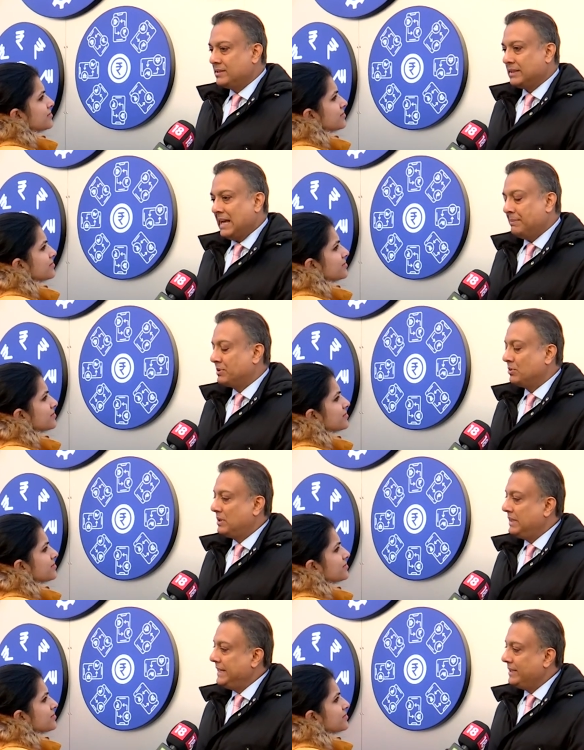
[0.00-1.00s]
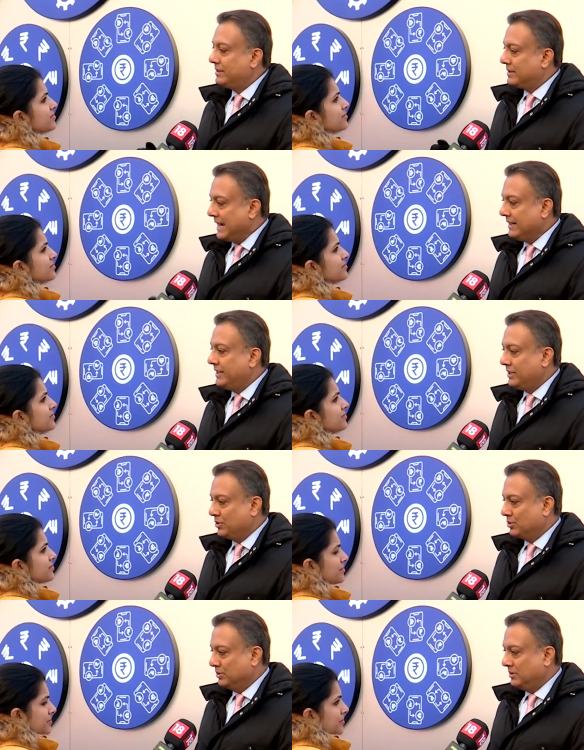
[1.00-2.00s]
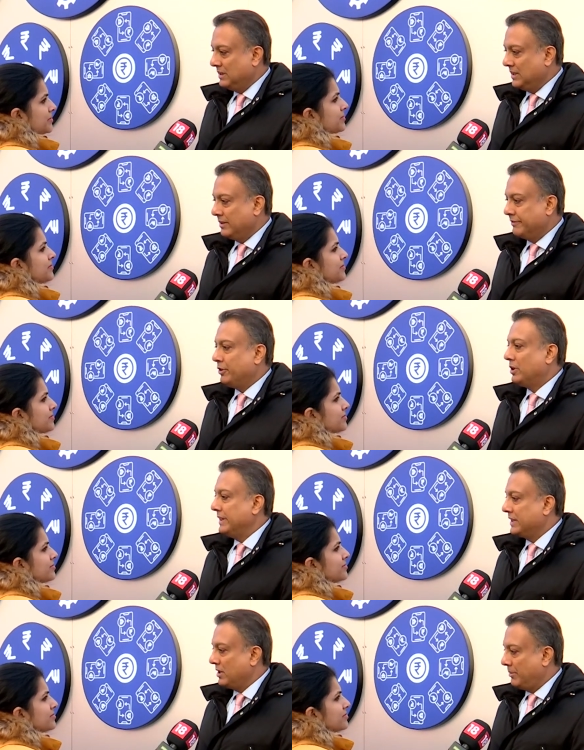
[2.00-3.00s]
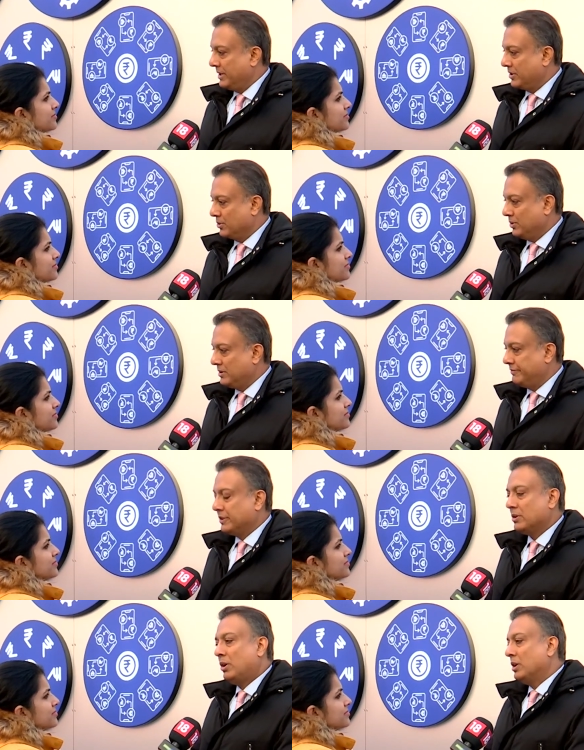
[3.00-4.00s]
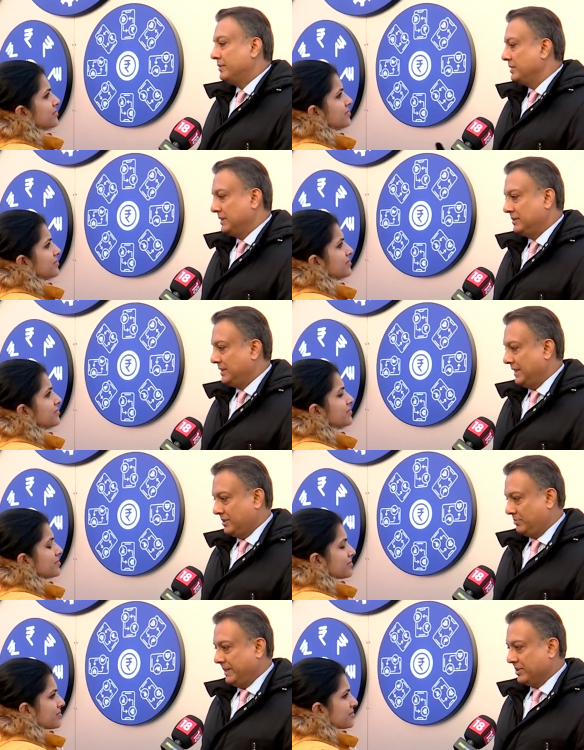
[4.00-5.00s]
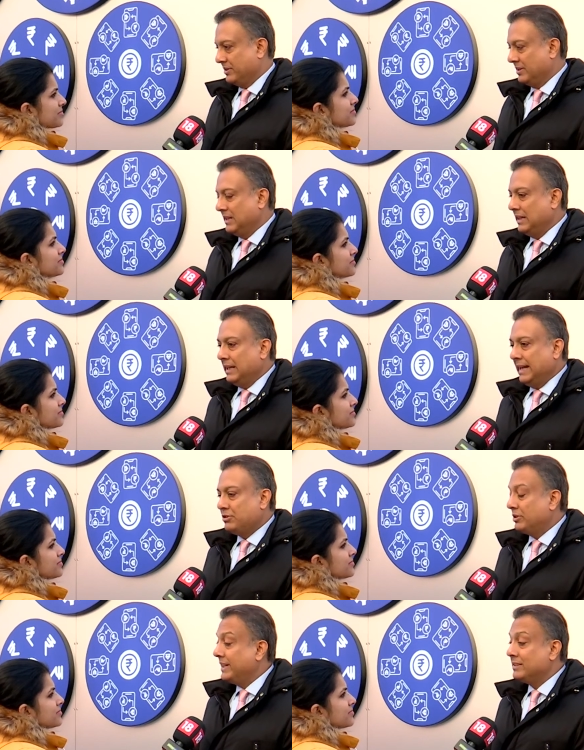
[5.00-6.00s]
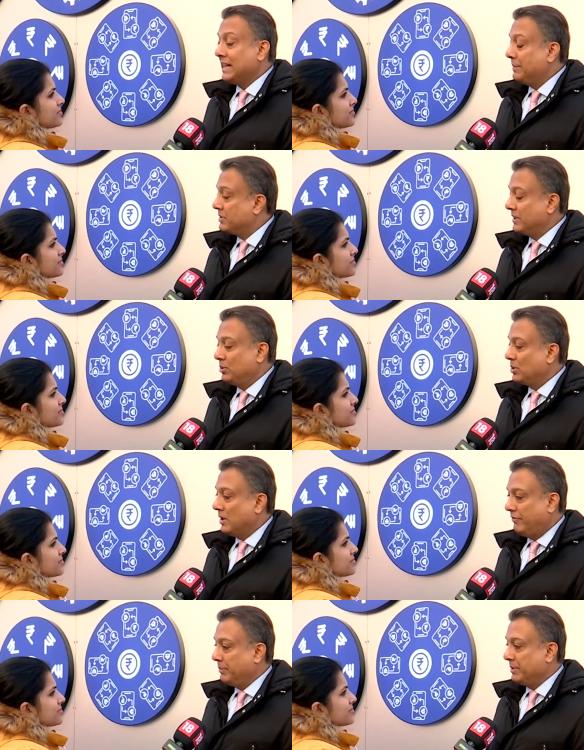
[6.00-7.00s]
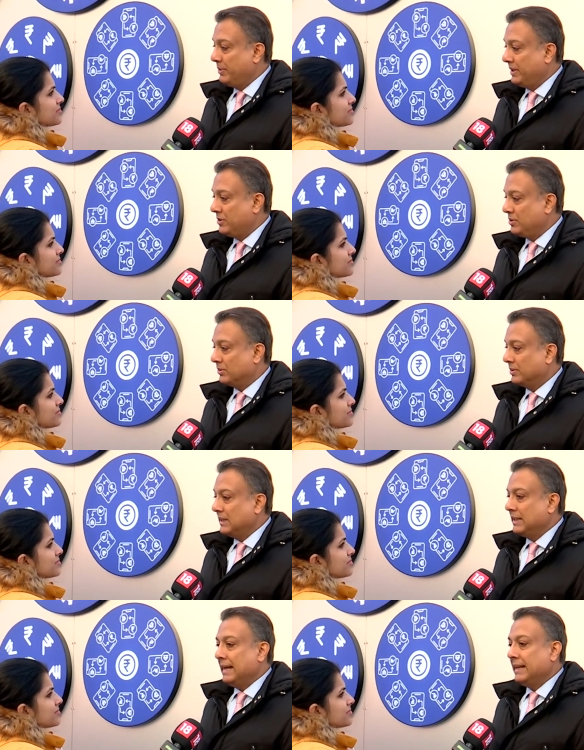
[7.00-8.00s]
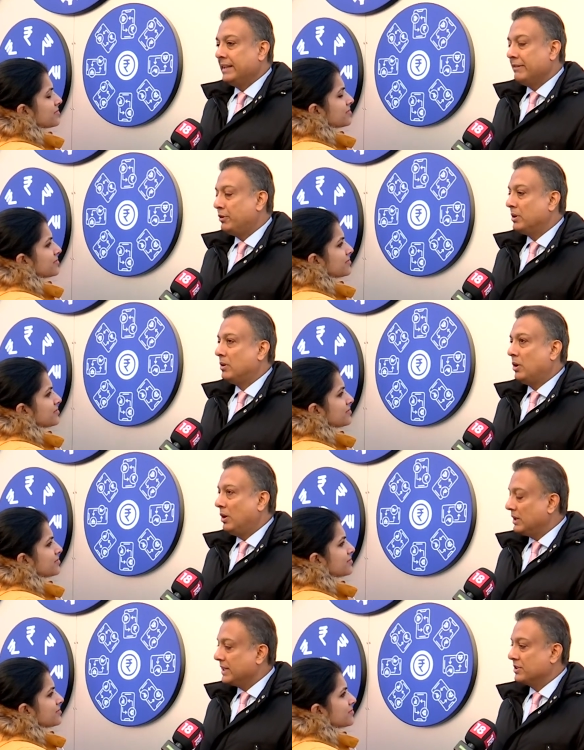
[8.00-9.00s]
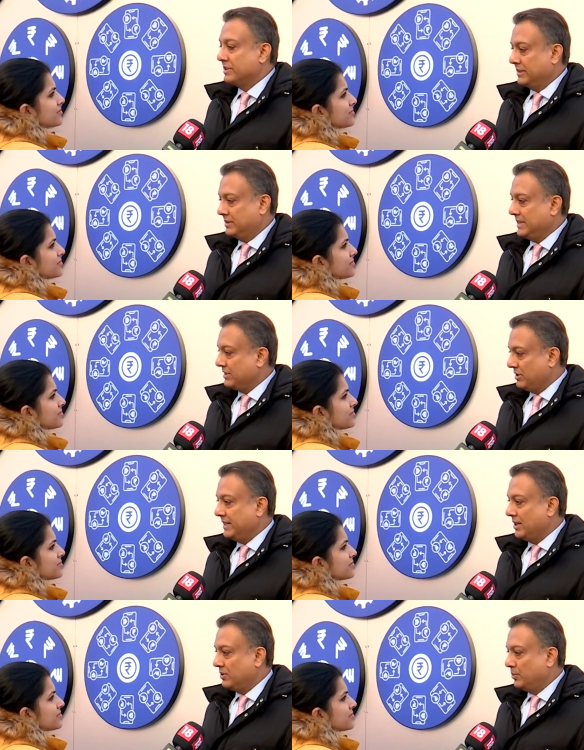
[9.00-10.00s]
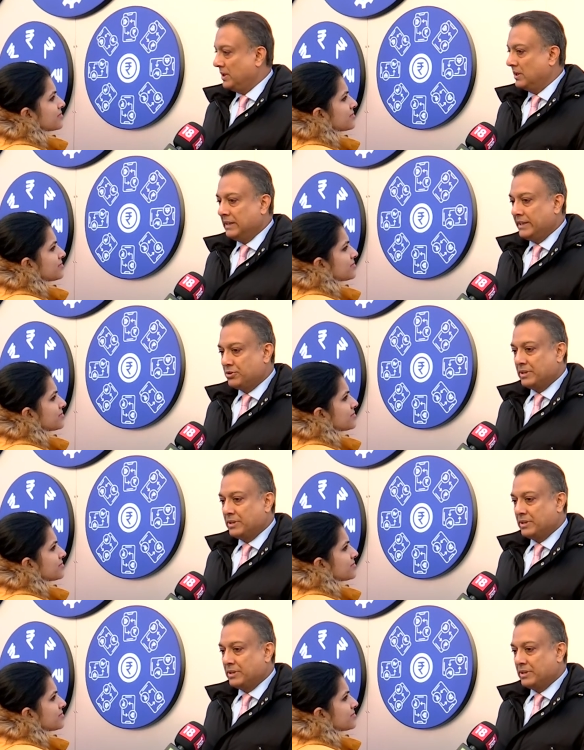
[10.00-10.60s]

Speaker 1: is absolutely the right thing to do for economic growth, for all of the reasons that I just mentioned. And so there is absolutely no conflict between the two. And therefore, all countries actually around the world,